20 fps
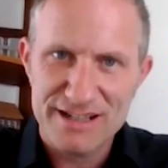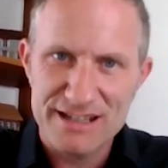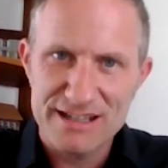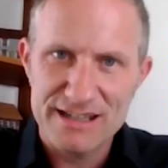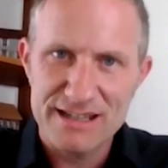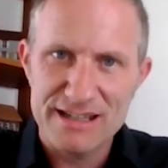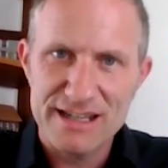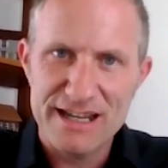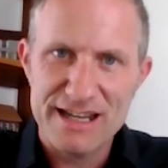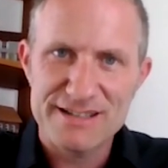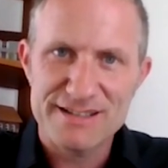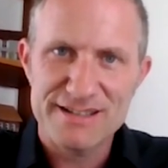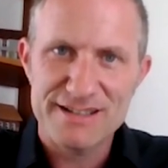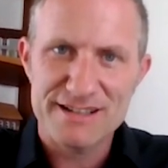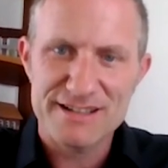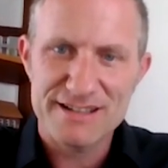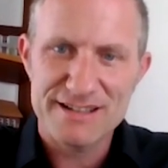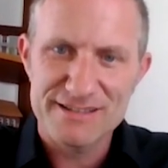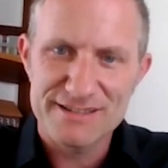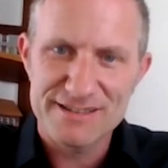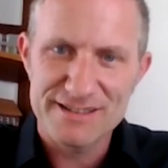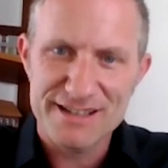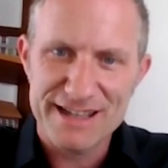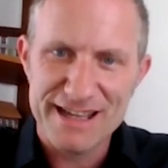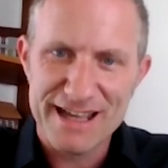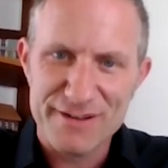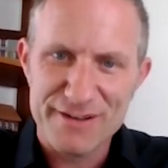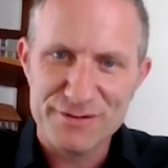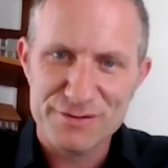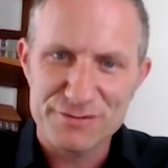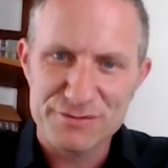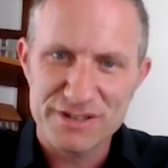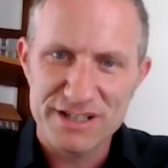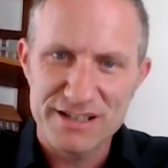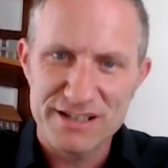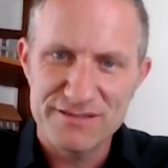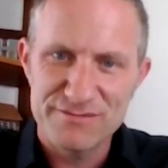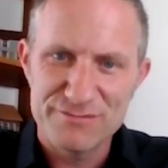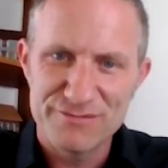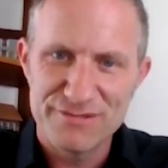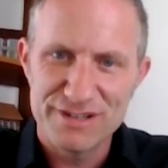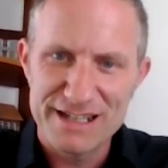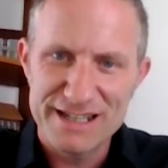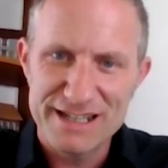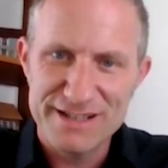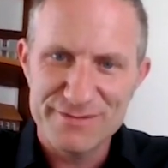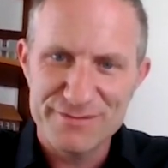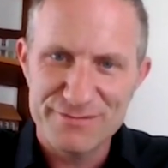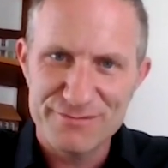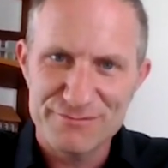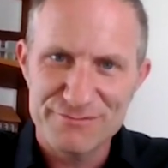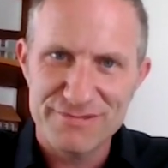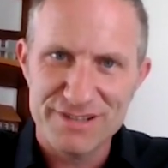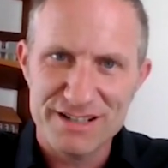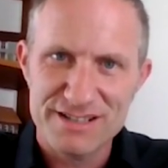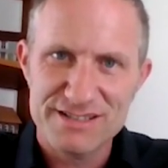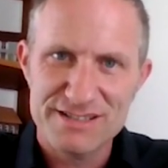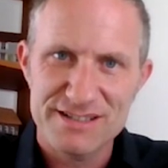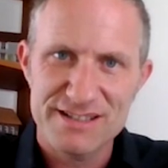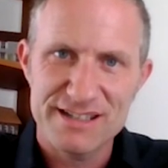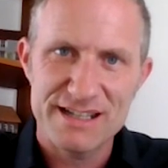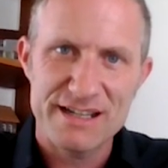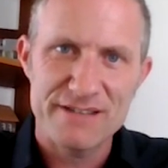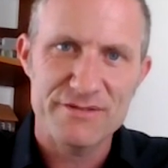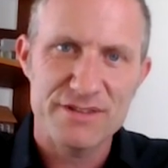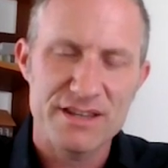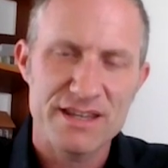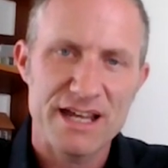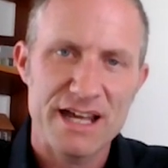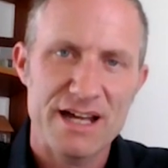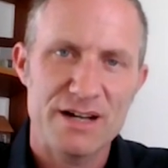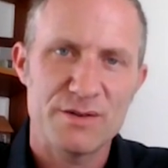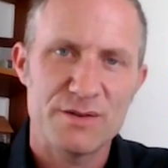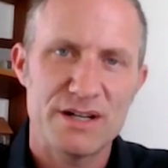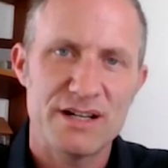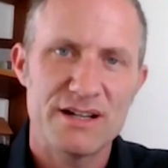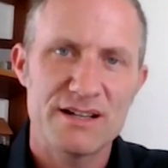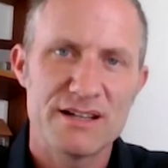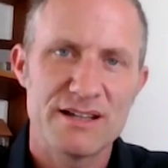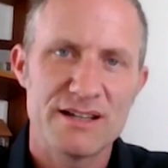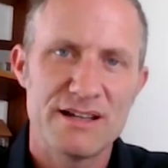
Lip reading: led the cavalry relief right at the 11th hour,